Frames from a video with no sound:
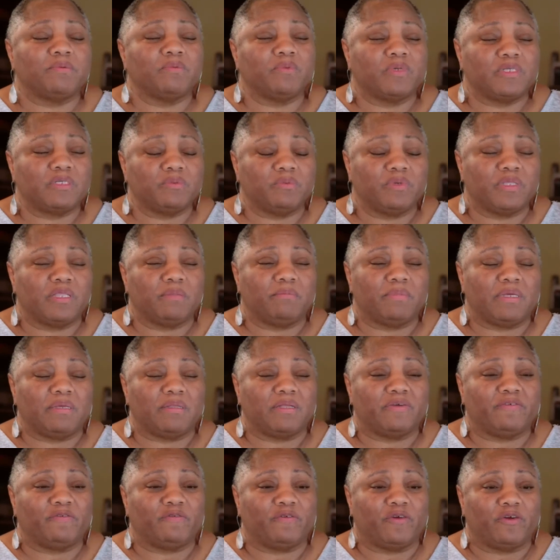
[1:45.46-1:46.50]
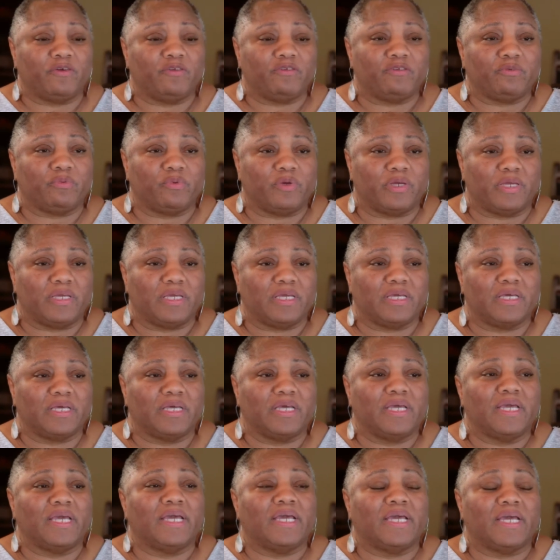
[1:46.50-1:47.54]
was with me the first week,
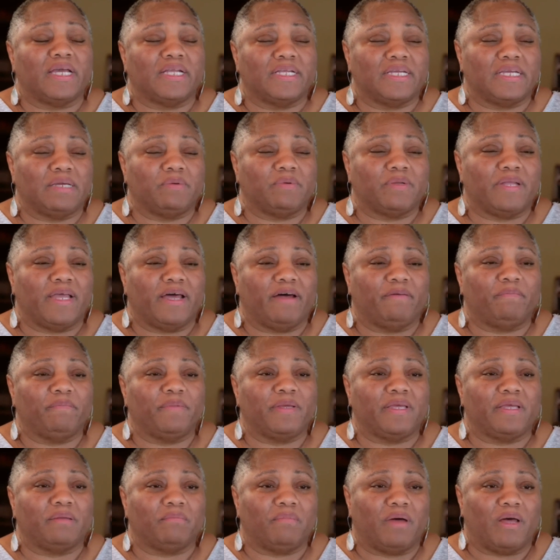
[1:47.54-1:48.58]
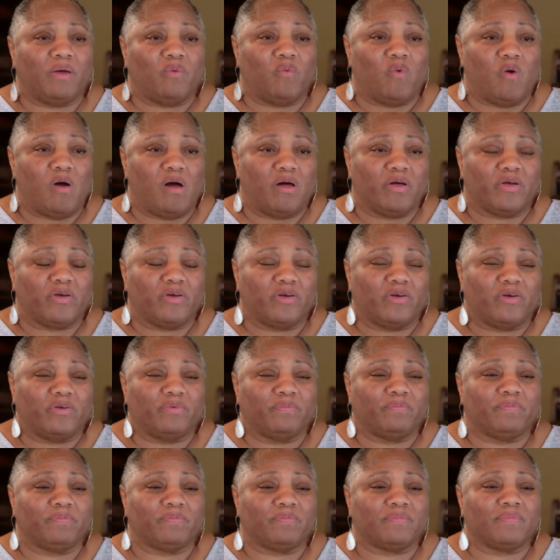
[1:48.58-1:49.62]
and he would help me in my walker.
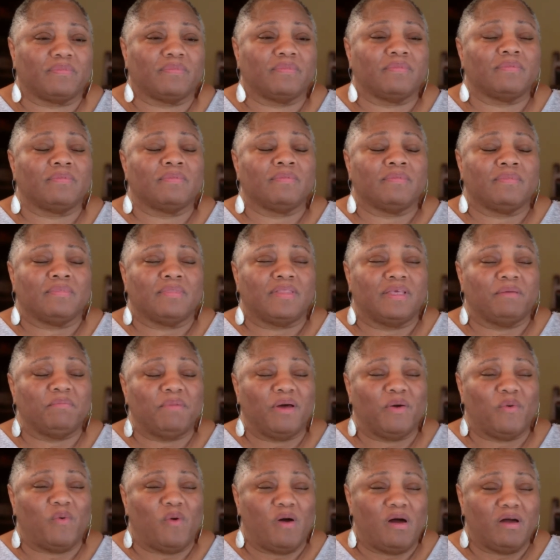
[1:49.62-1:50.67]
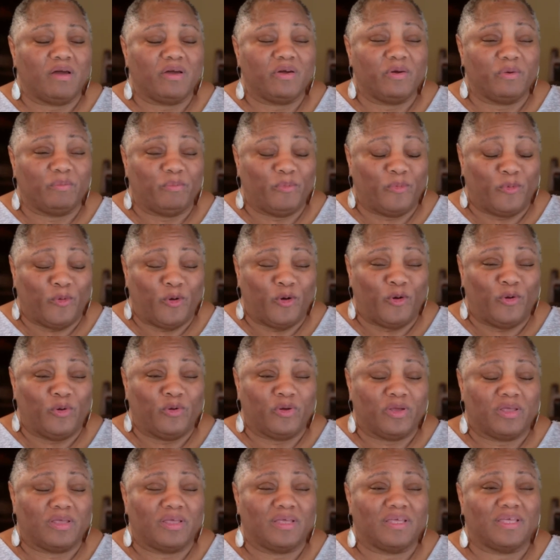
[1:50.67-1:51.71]
Then my walker
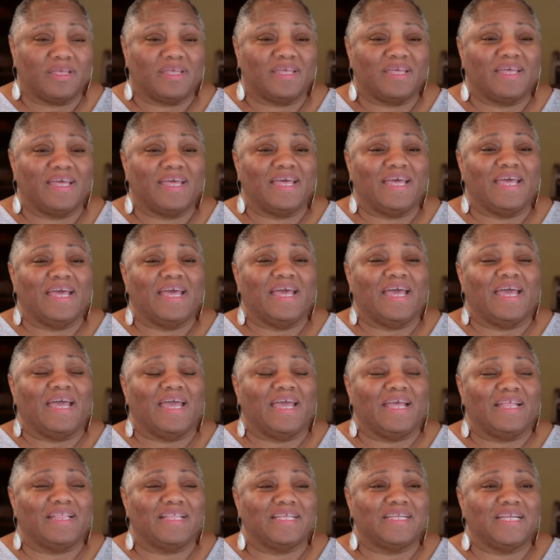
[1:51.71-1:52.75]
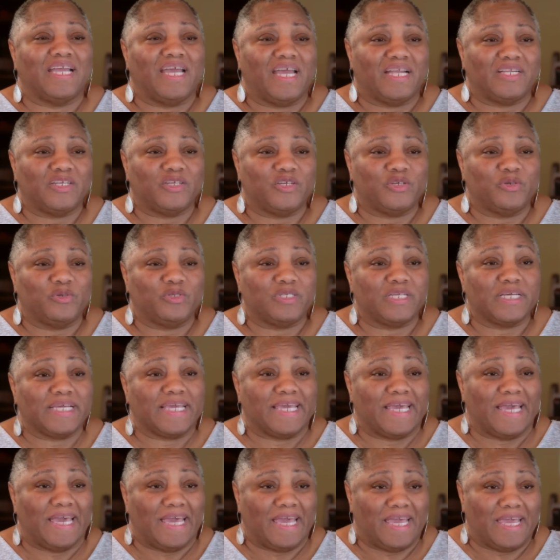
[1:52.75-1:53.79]
broke, and then I had to use a
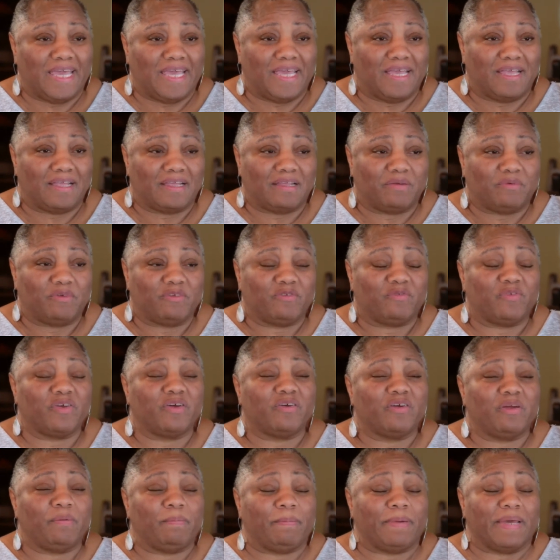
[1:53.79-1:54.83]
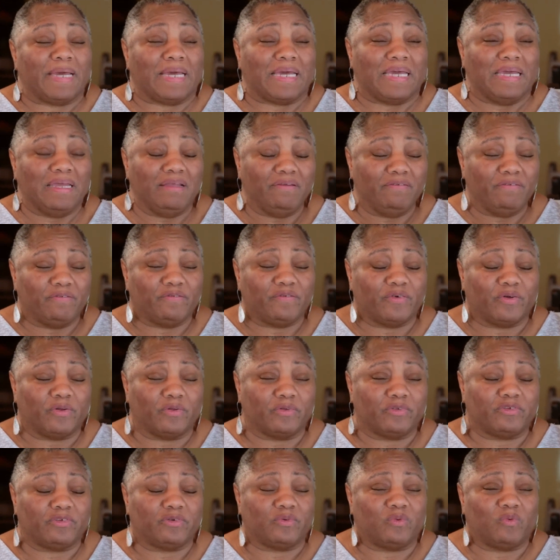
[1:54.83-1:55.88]
cane, and it was very
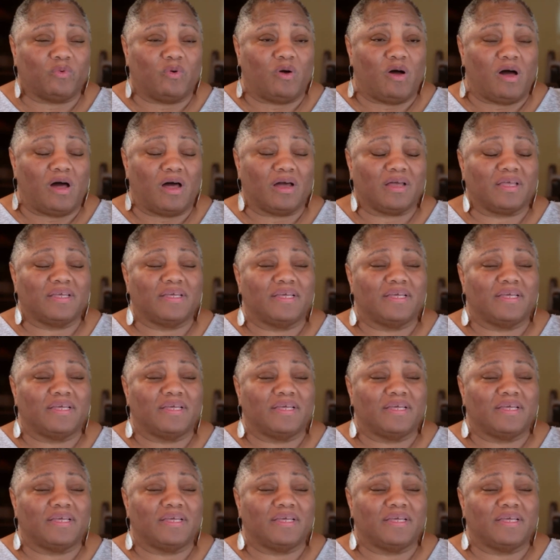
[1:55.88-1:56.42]
painful to walk.